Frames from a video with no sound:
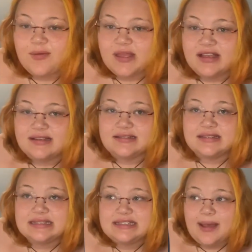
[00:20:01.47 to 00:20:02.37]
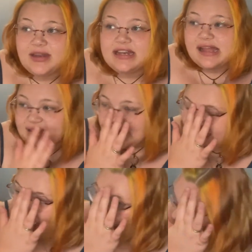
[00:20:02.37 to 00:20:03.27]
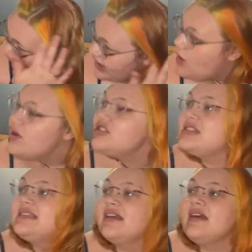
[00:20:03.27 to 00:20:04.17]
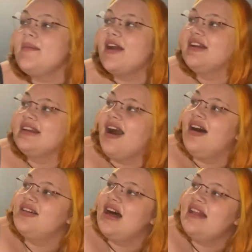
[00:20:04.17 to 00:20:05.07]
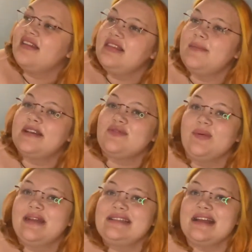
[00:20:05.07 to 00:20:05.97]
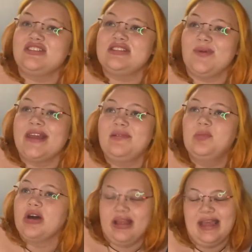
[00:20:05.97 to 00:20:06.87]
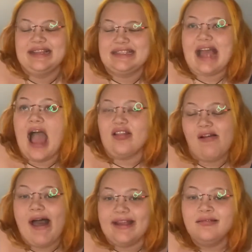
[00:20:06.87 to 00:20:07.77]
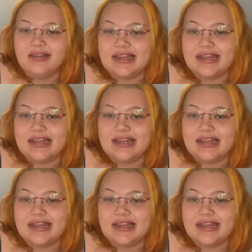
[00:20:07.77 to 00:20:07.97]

because Simon and Eileen, I know I just said that Marion and Connell had like the best romance that she's written, but I lied.